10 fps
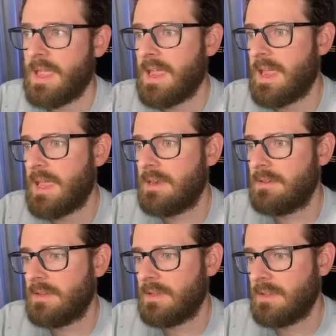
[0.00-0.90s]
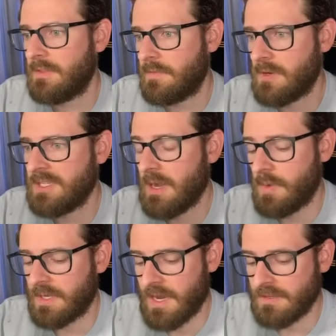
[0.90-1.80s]
And the first thing I
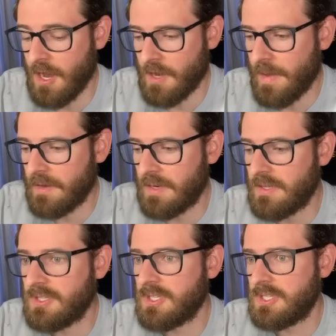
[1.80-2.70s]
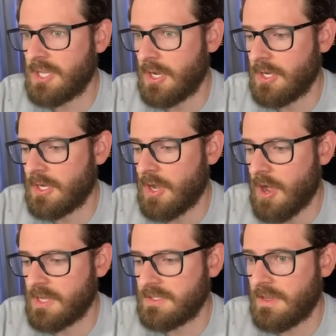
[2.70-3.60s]
want to kind of talk about is sunk
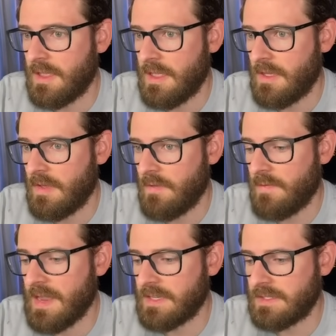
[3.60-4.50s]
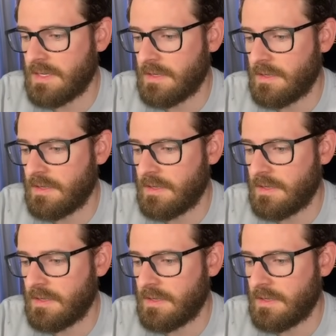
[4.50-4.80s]
cost fallacy.